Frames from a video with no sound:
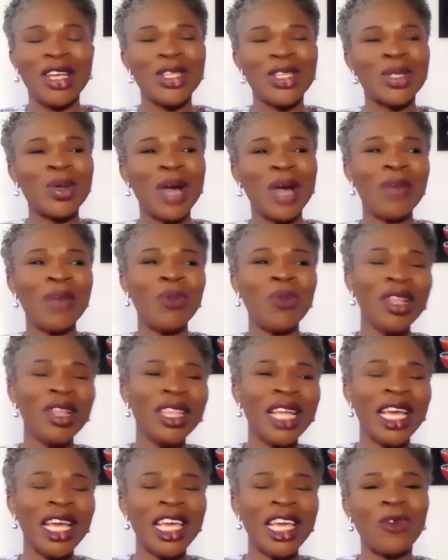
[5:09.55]
So I
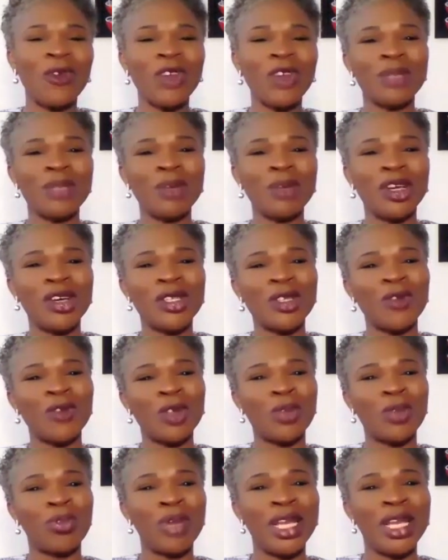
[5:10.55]
wonder if it's because
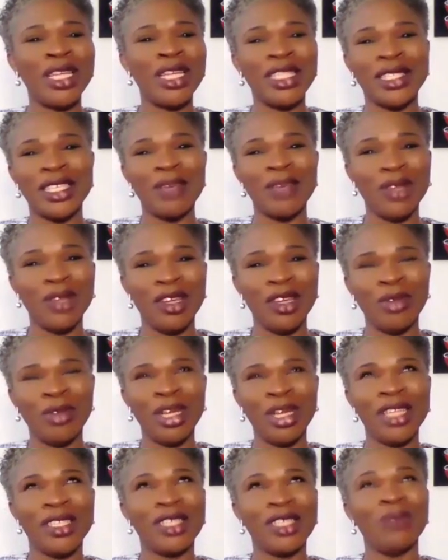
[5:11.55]
of the relativ-
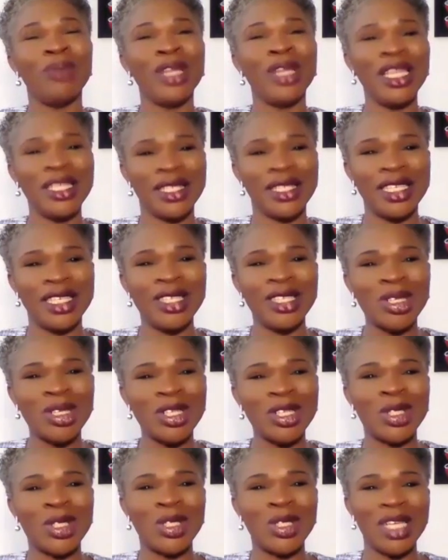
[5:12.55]
relatability to
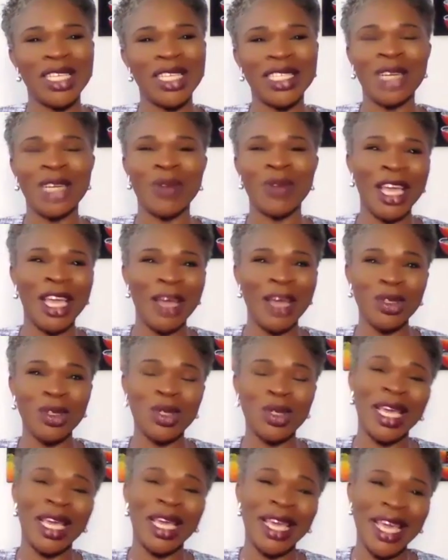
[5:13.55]
the students that they were able
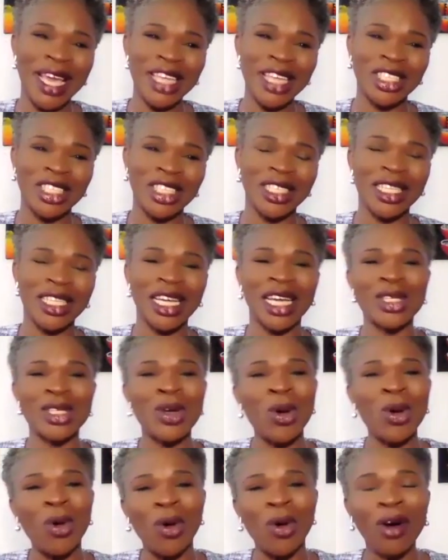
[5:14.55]
to engage in that
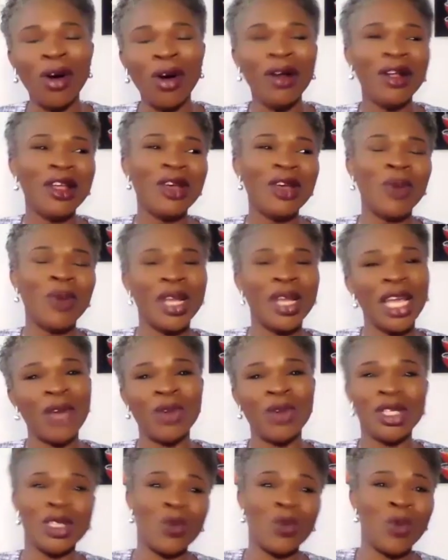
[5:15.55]
or whether
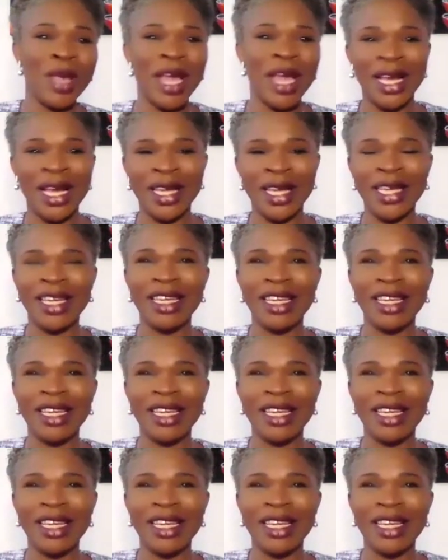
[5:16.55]
it was the way I